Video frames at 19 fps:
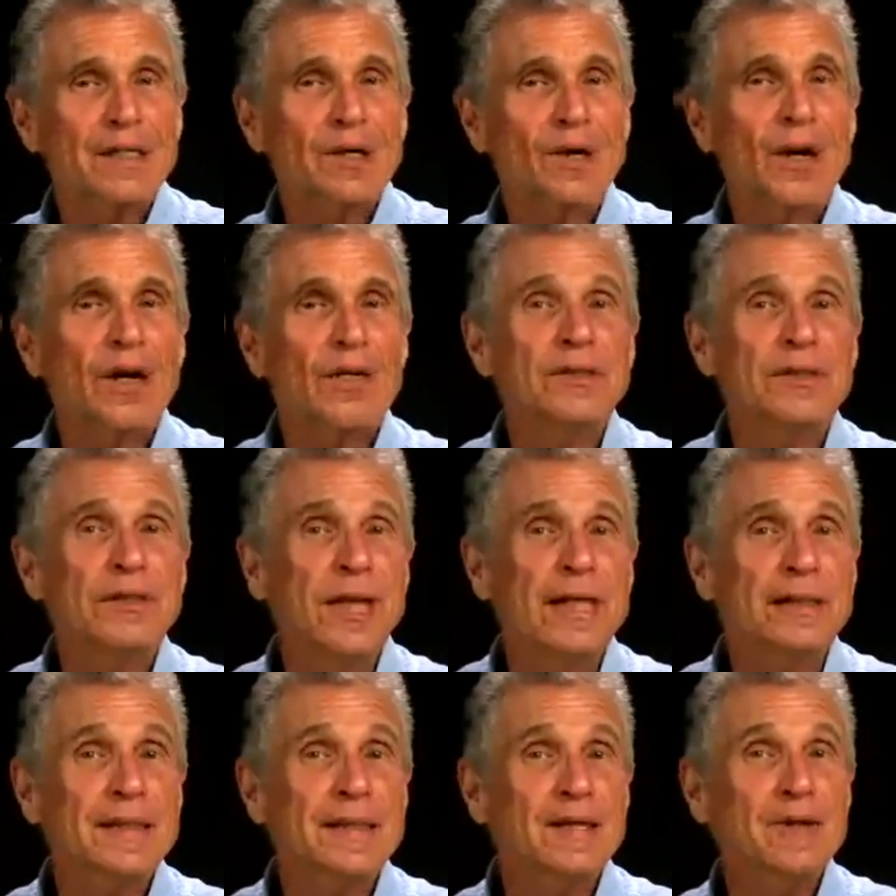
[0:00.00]
the
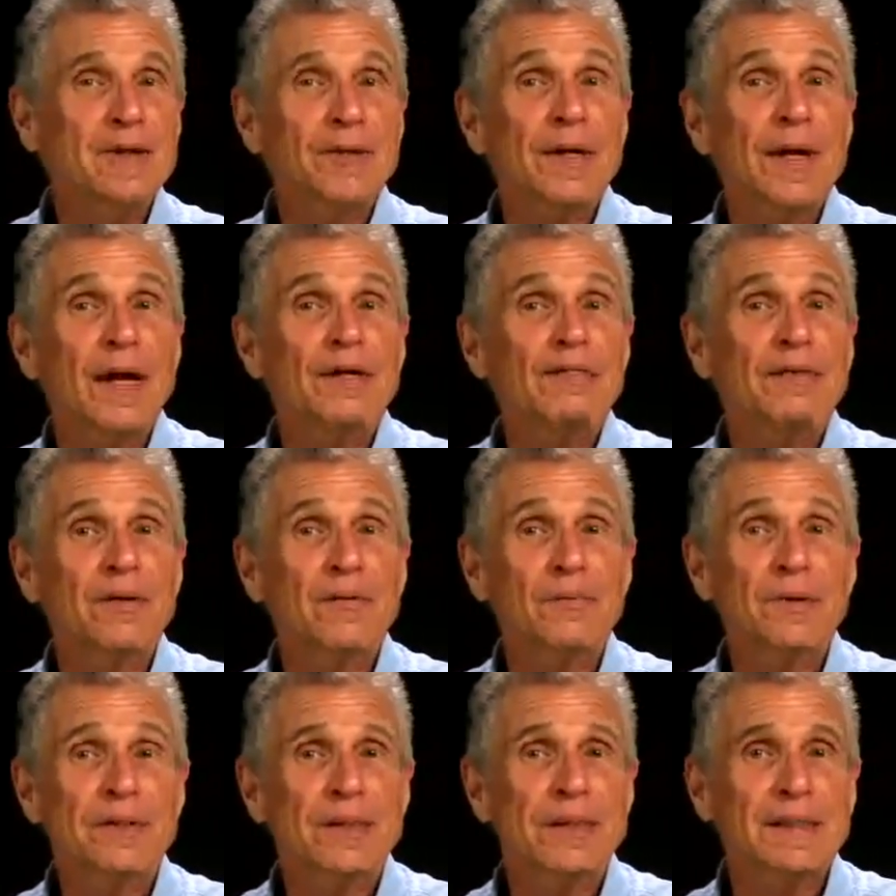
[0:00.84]
contact that you're
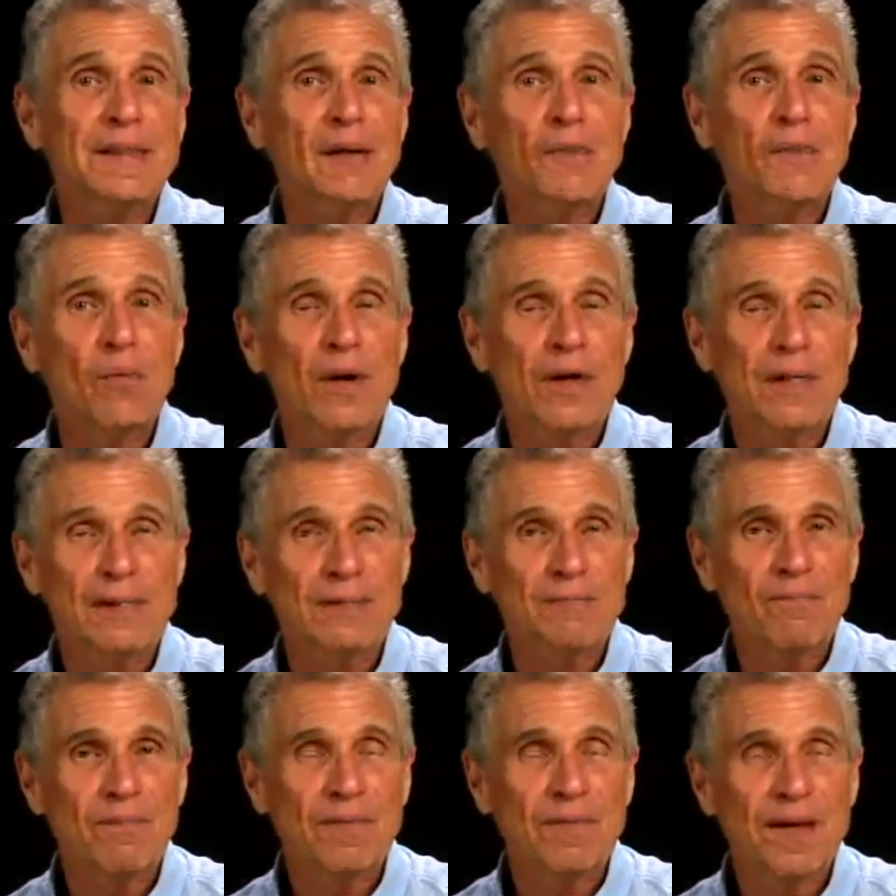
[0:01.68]
having with someone,